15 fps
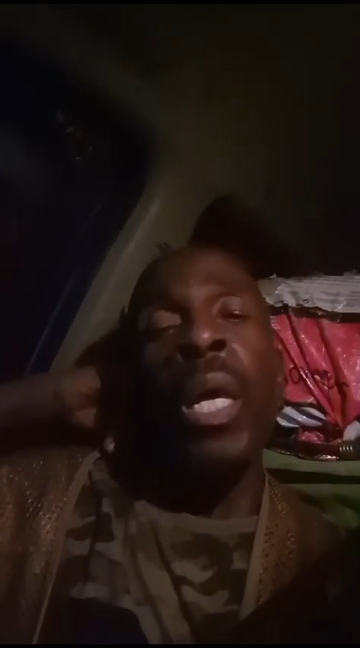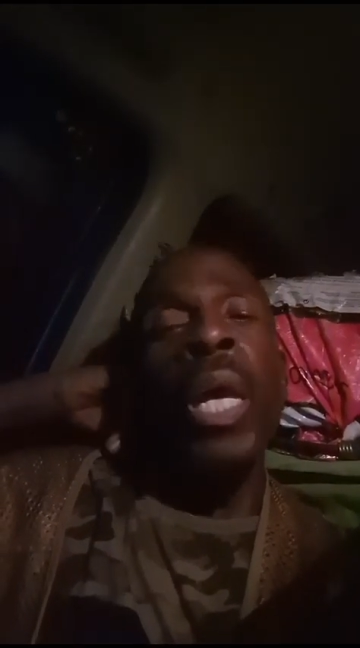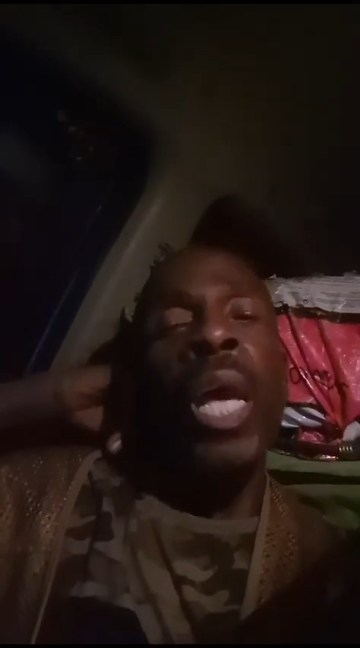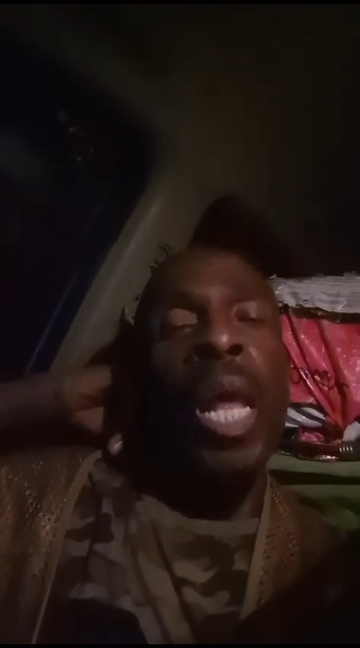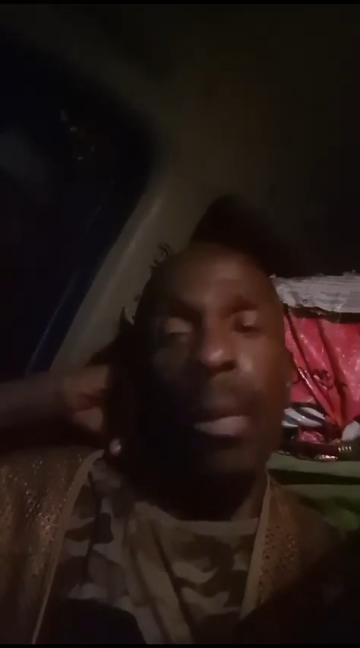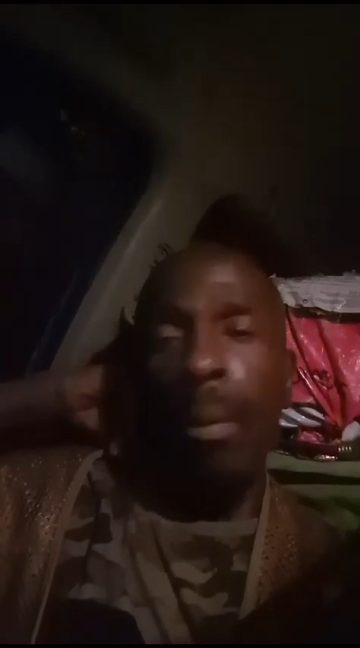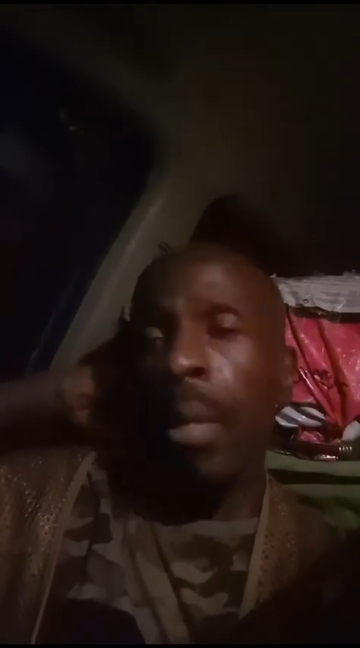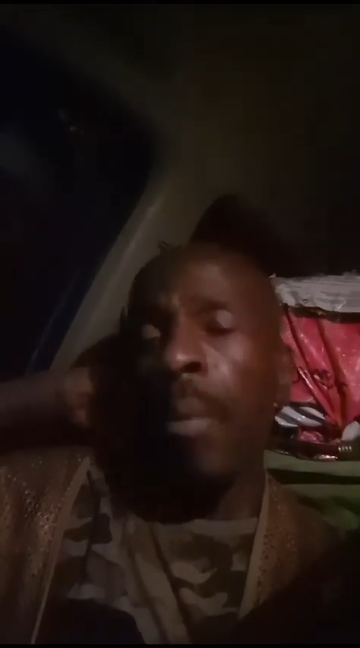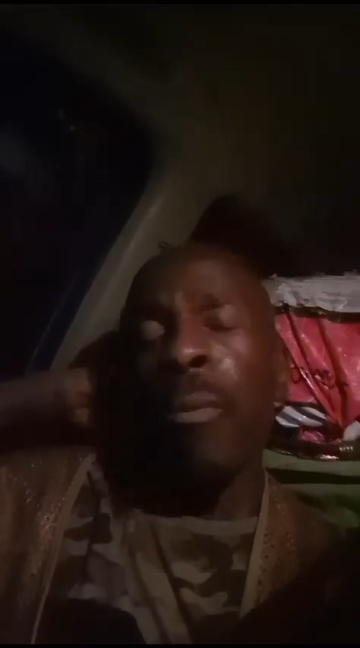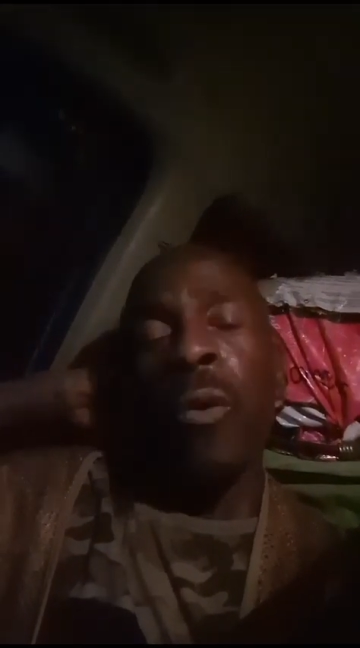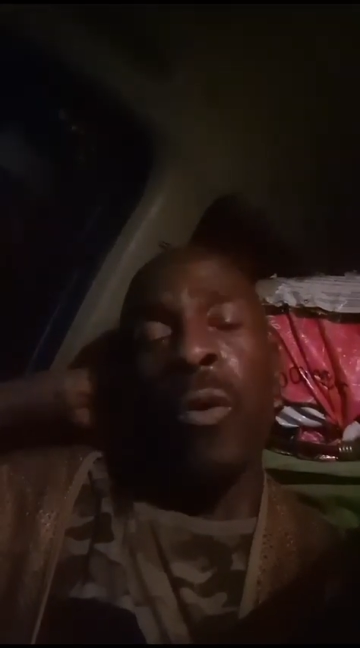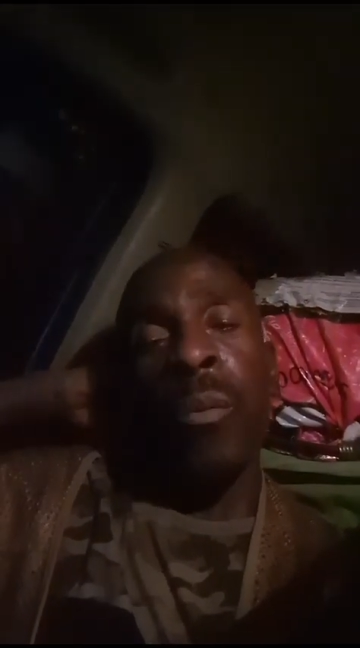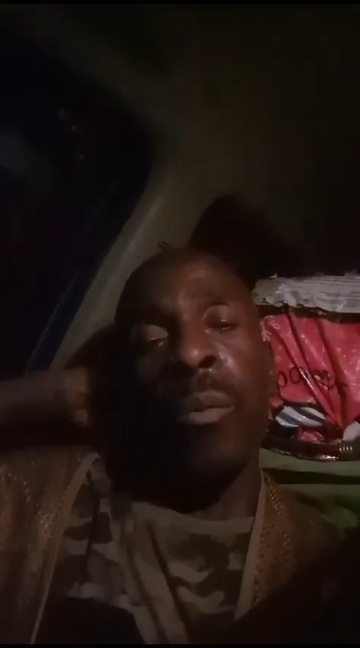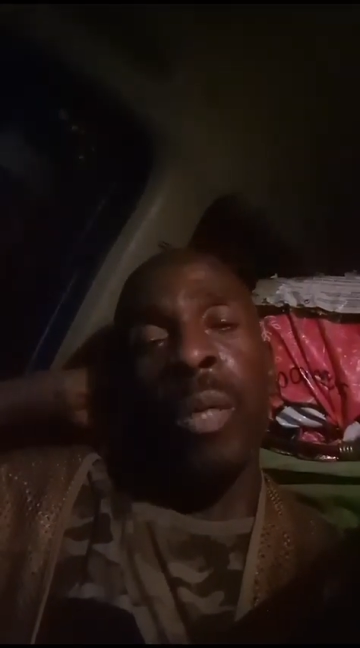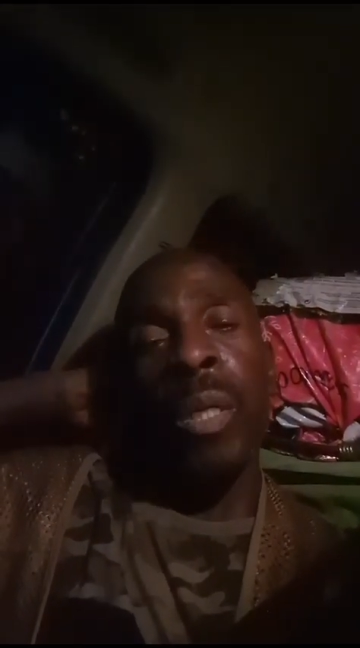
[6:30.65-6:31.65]
Help them
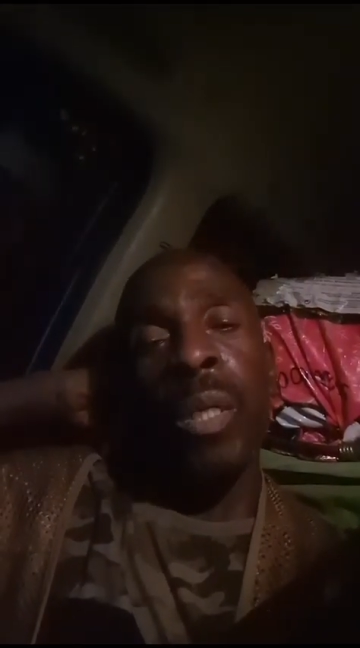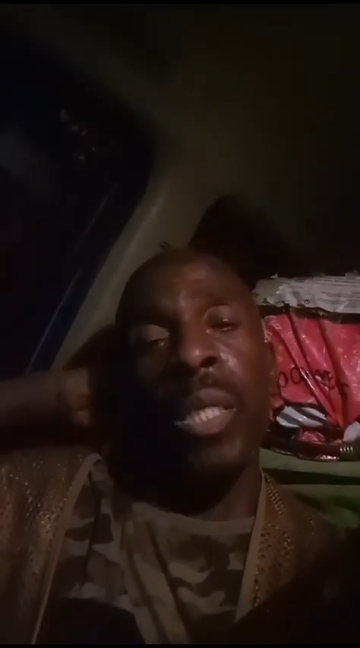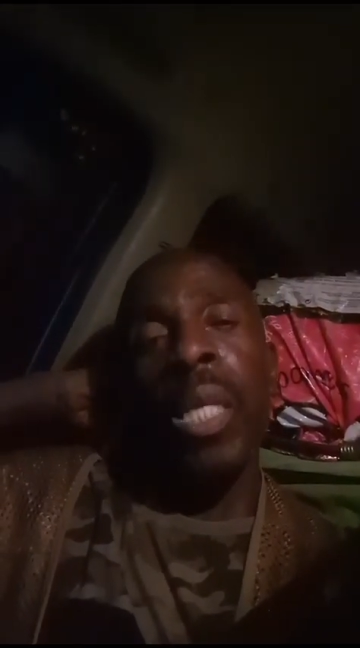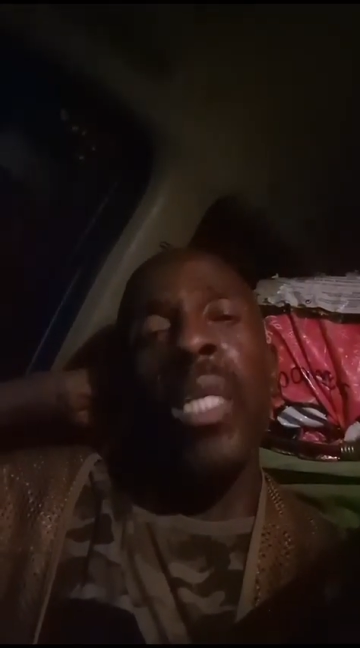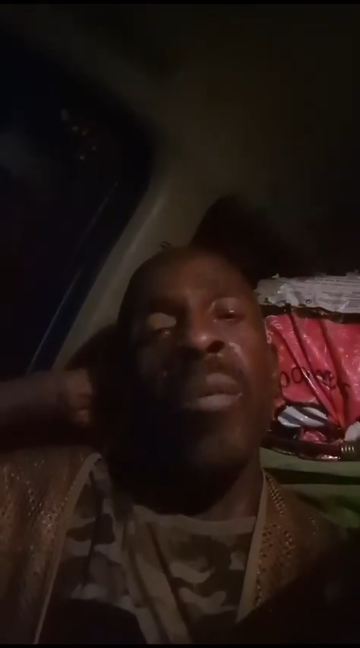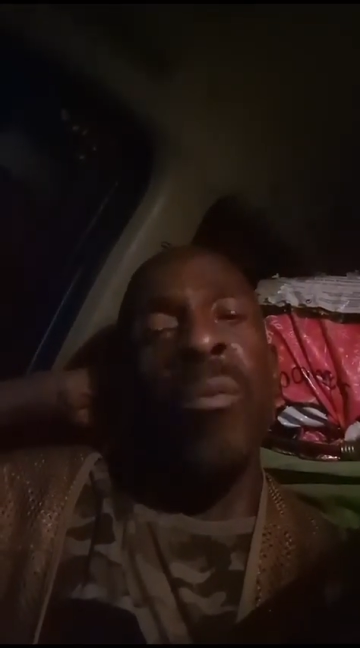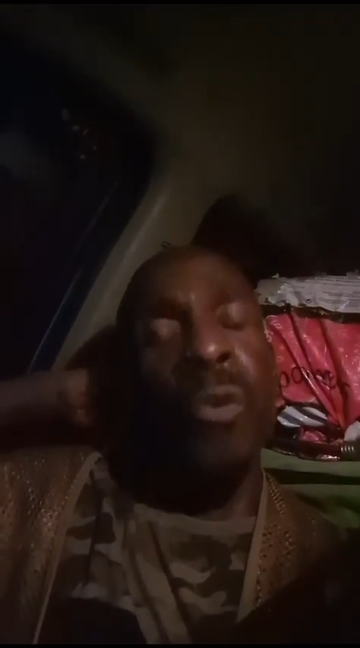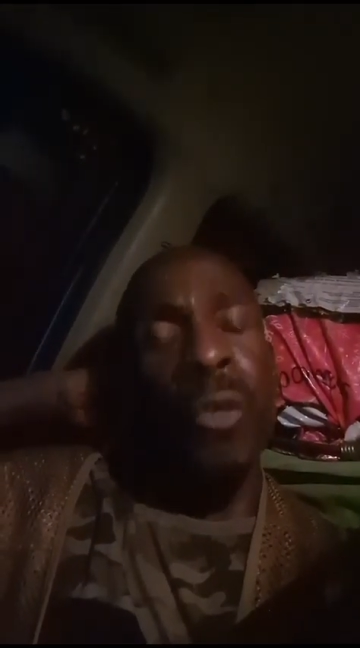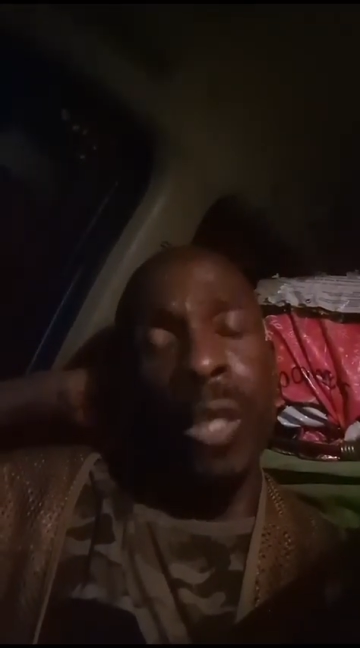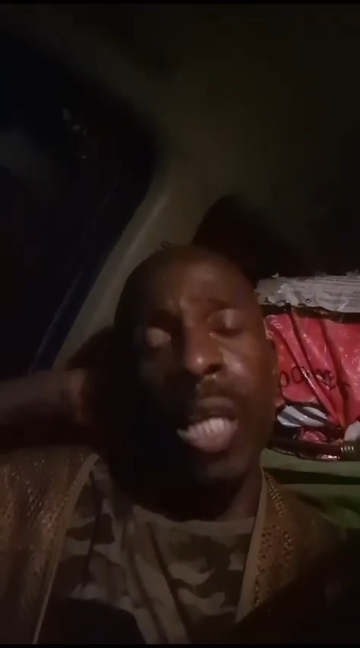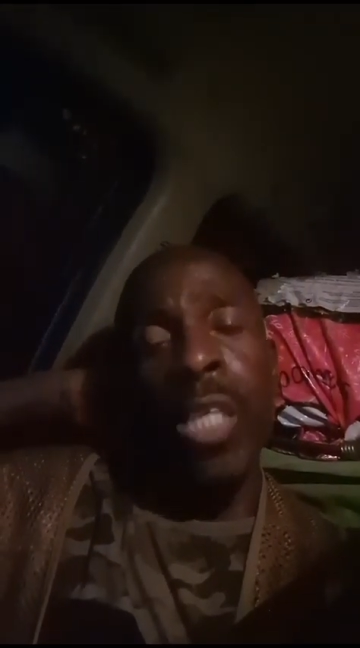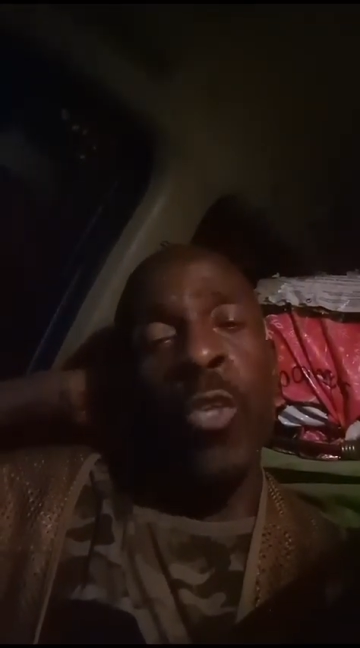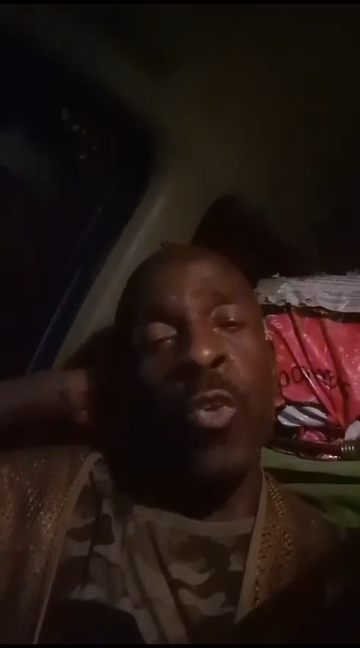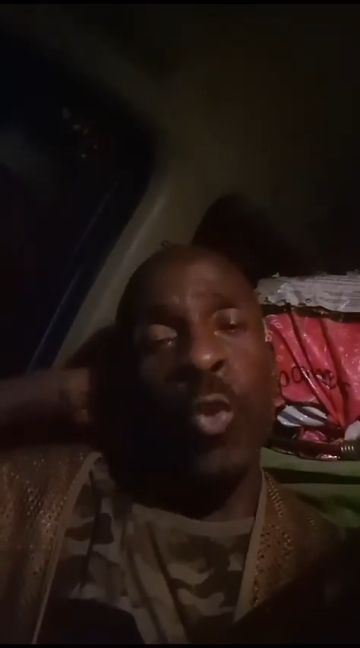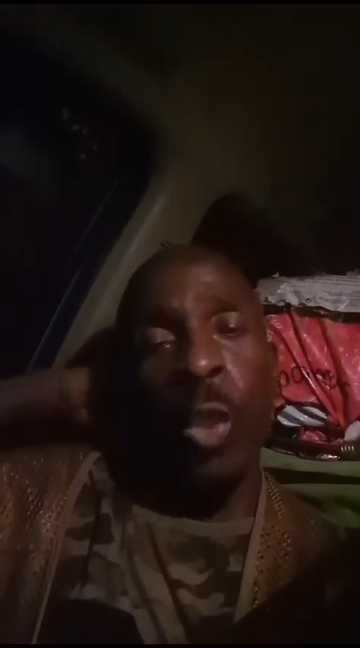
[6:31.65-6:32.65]
out, man. Take them out
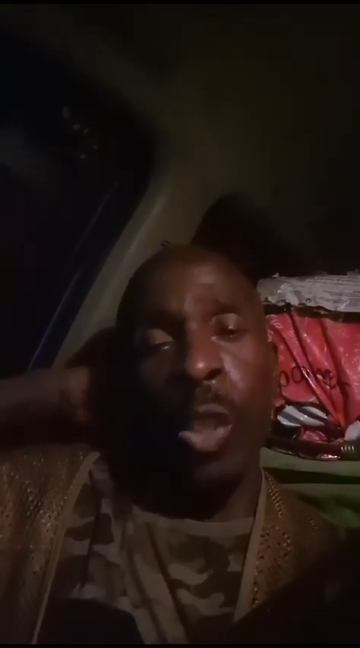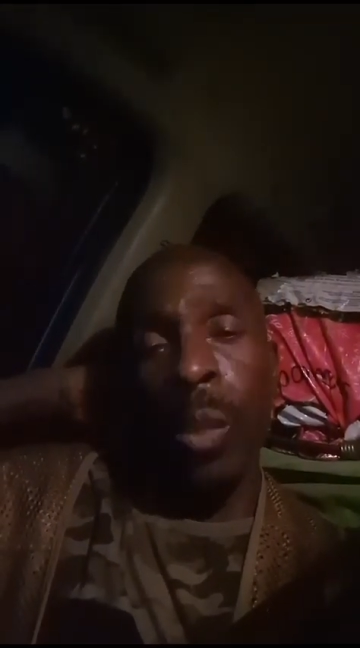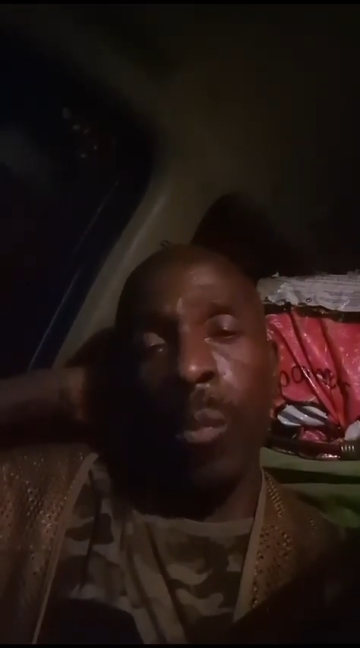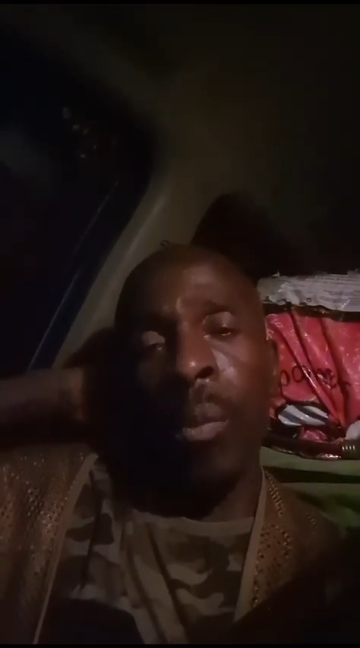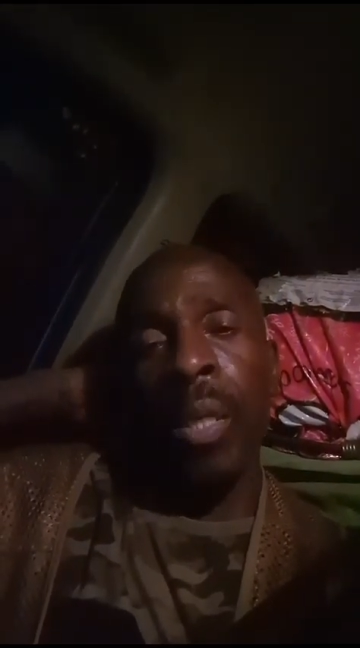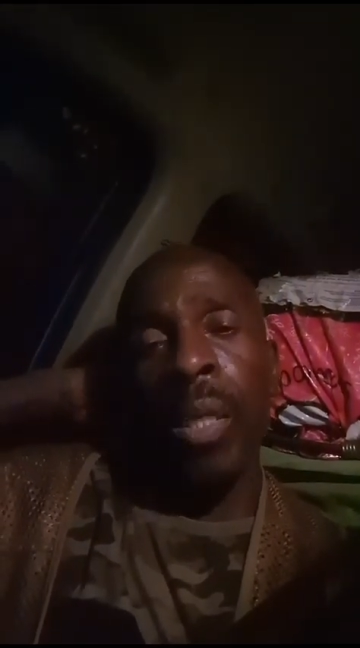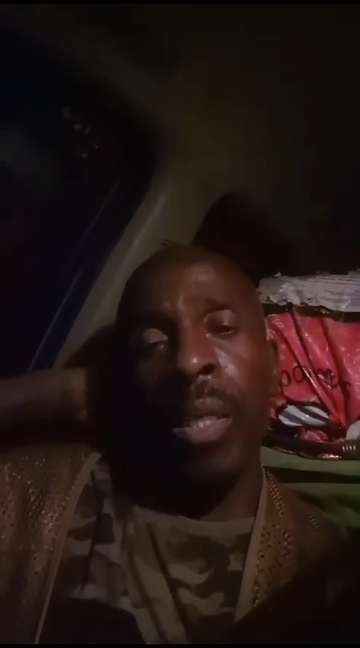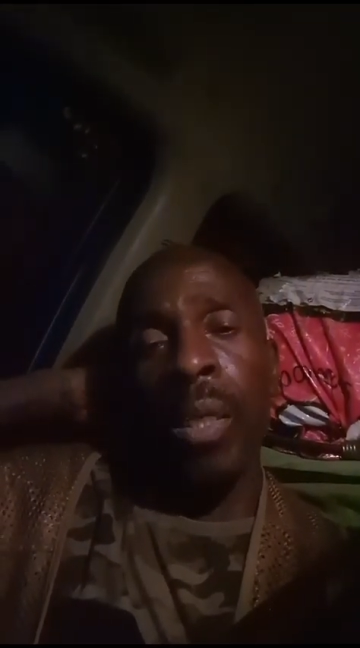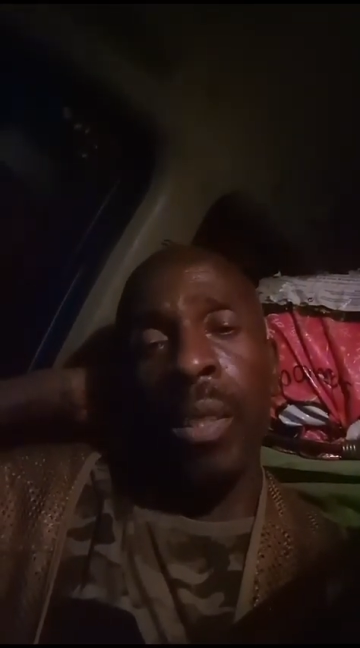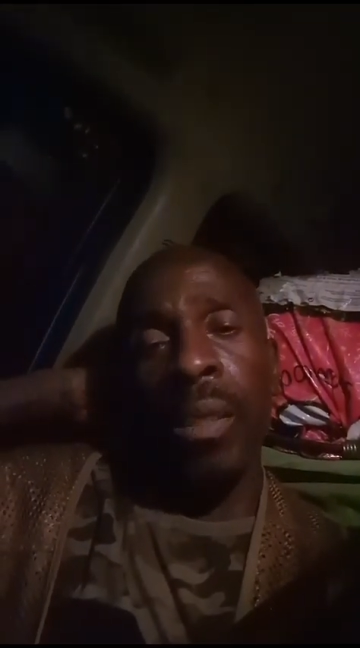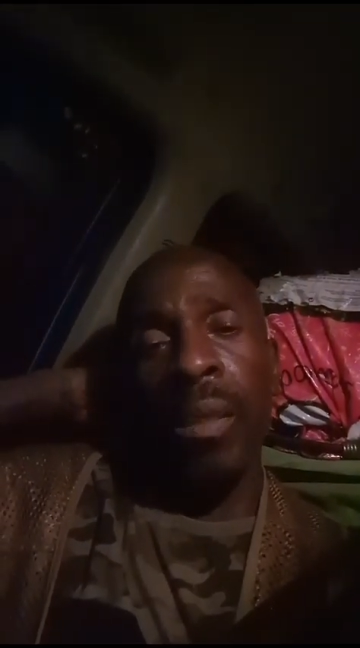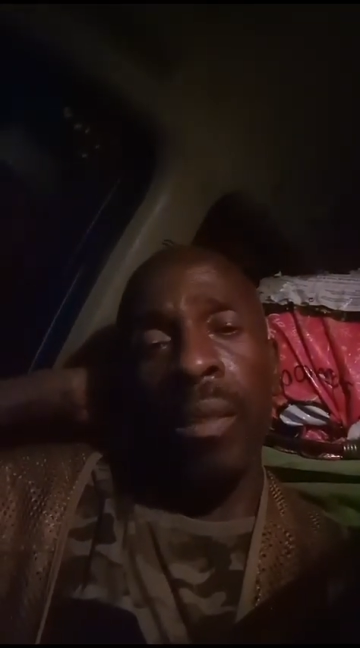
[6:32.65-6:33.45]
of stress, man.